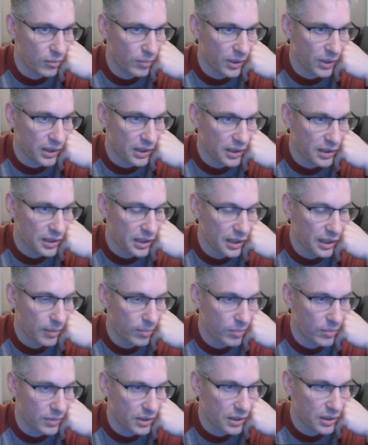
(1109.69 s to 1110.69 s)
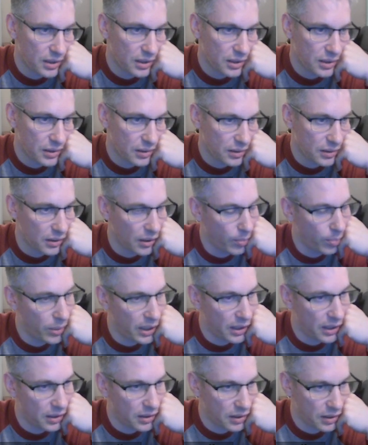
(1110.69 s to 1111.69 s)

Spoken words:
This seems a bit.